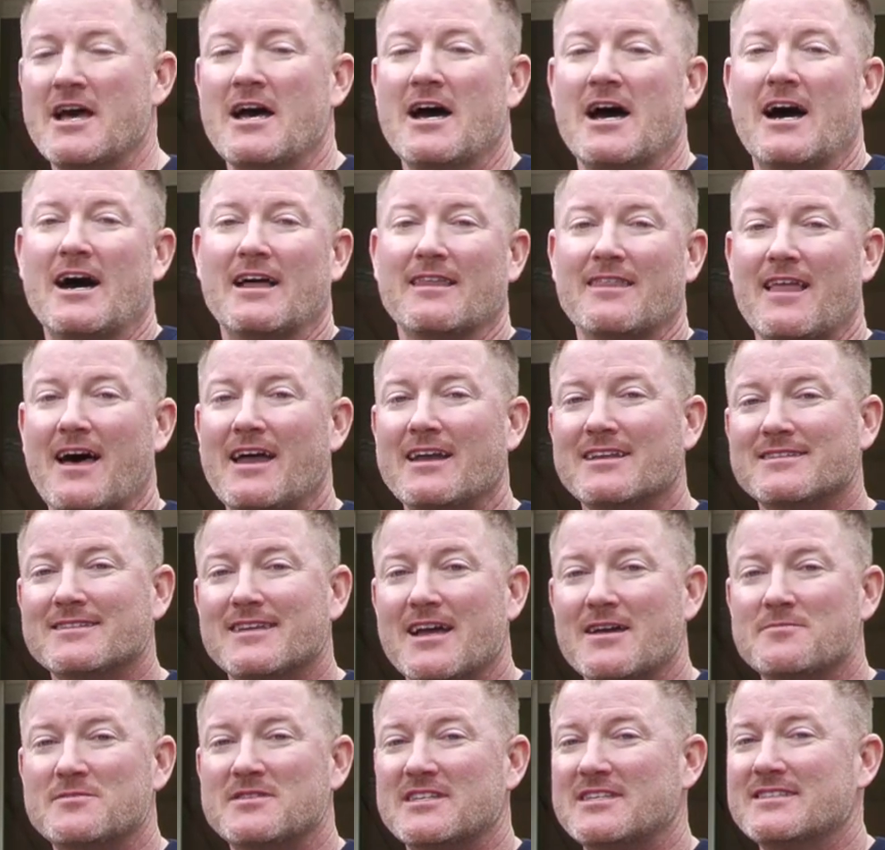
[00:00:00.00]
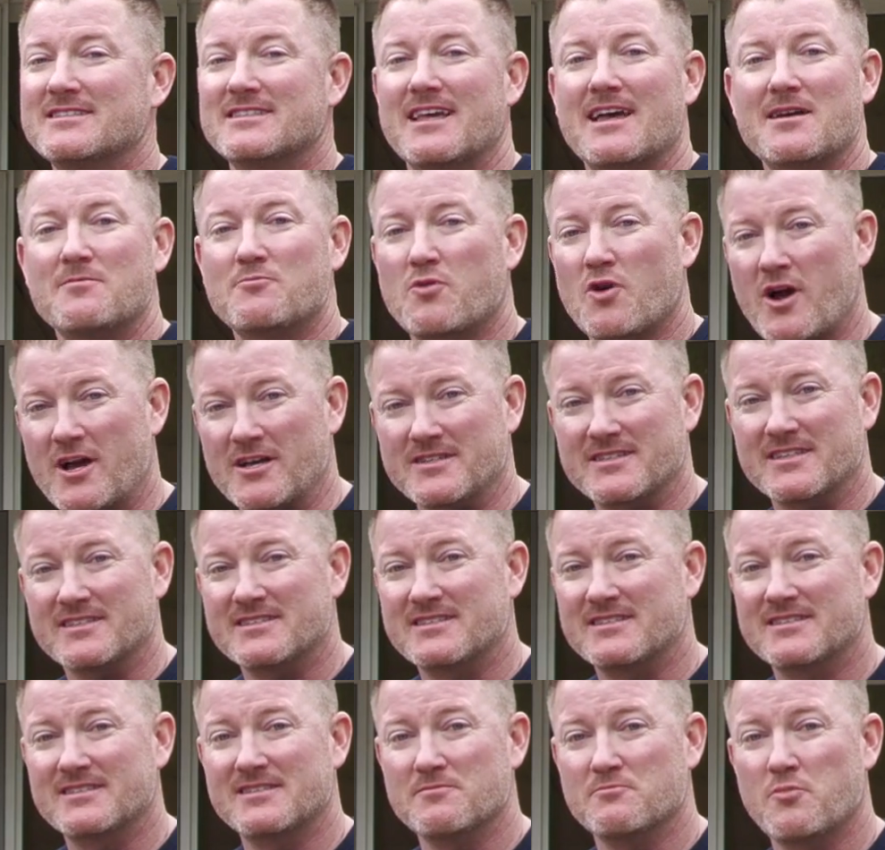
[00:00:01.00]
A lot of times the design process
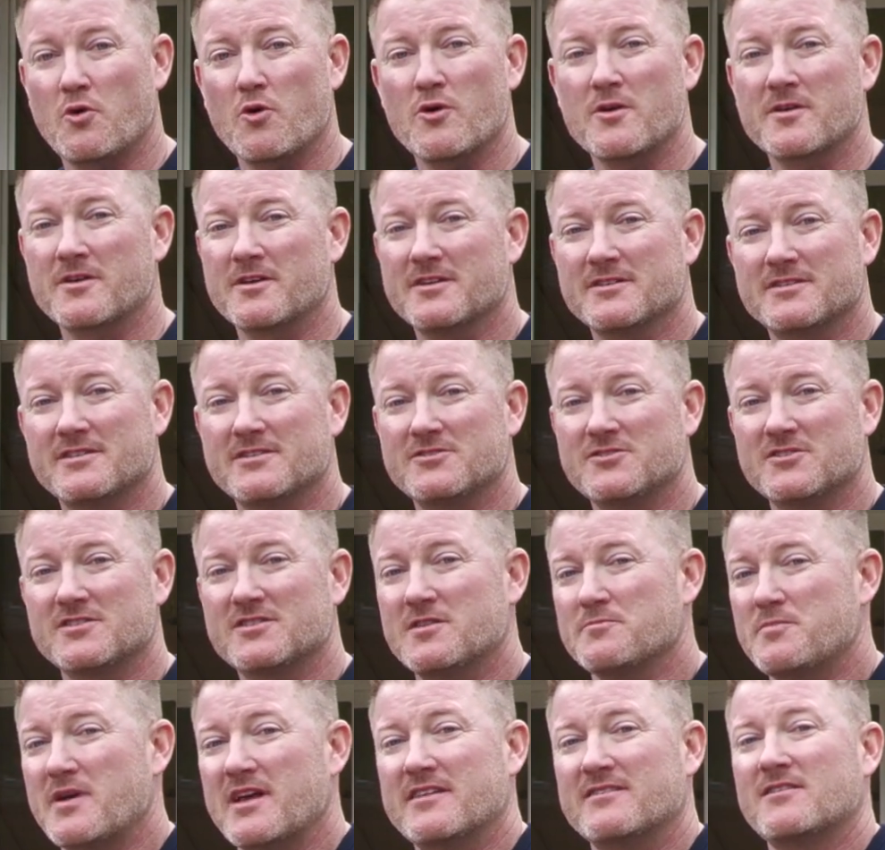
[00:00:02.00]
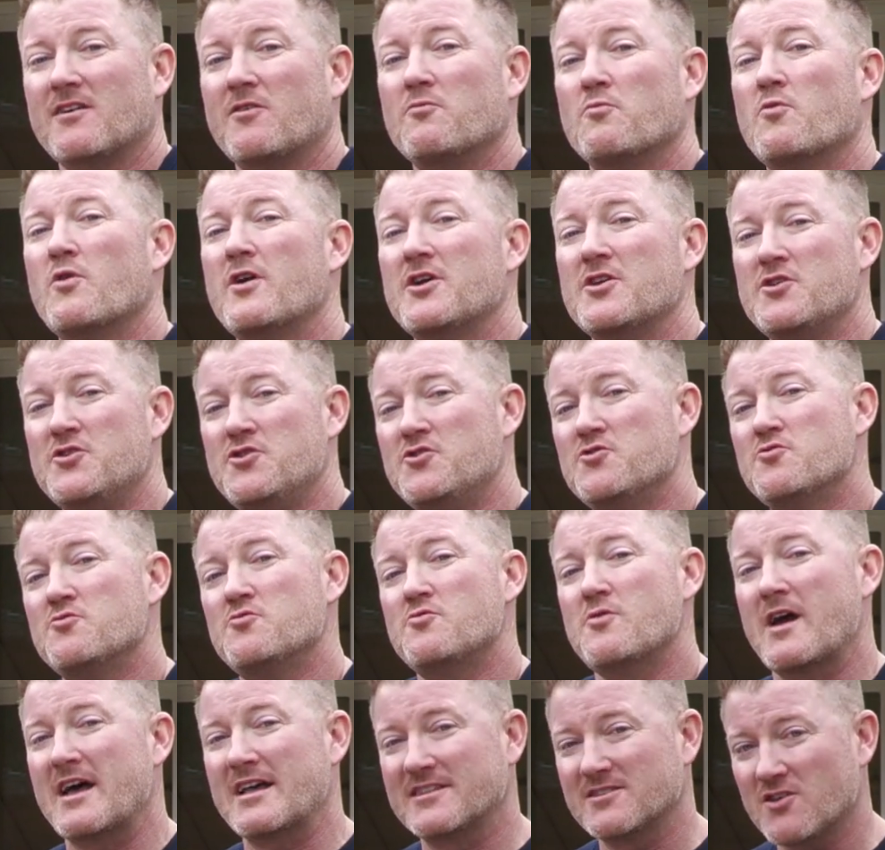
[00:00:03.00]
is important because it just depends on what
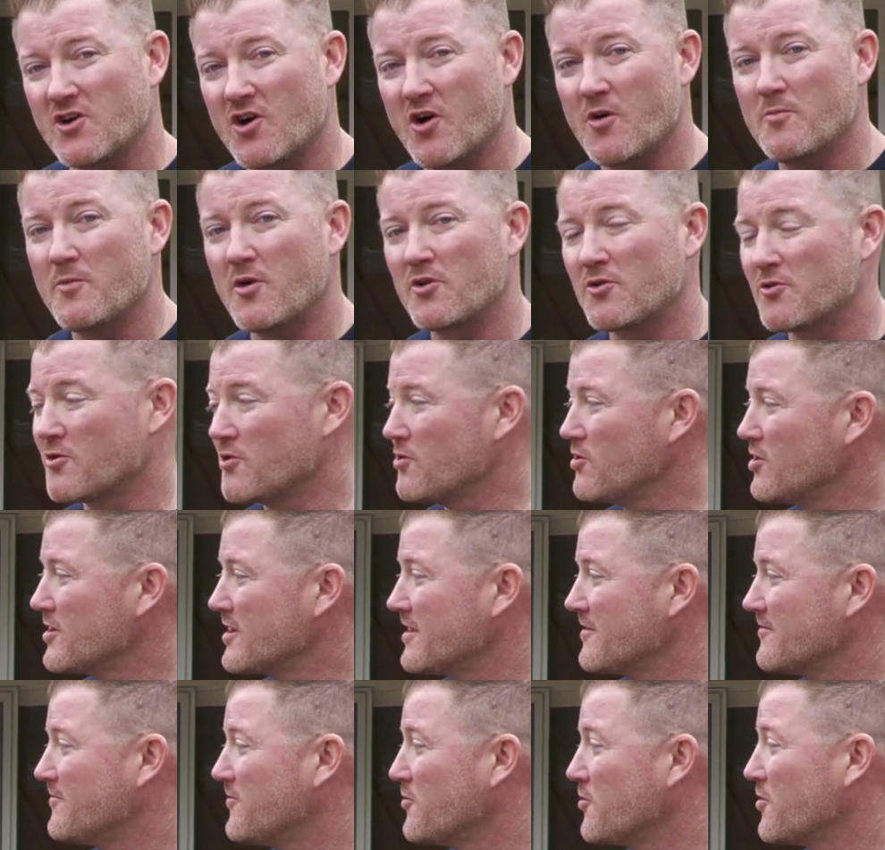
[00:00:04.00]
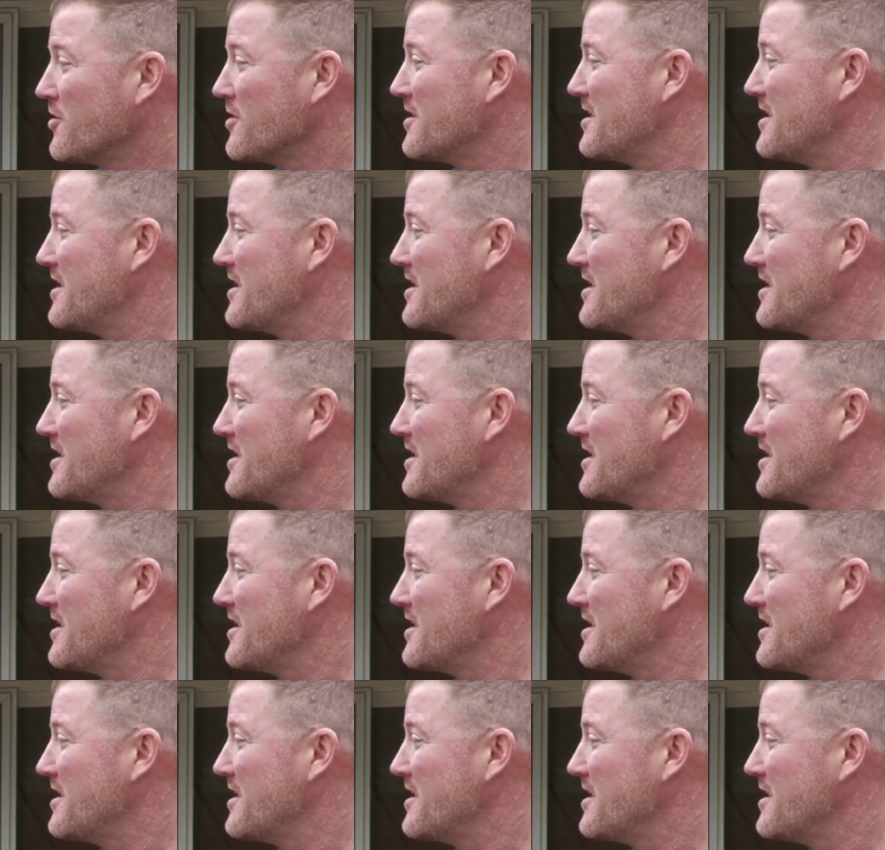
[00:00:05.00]
you as a homeowner are looking for.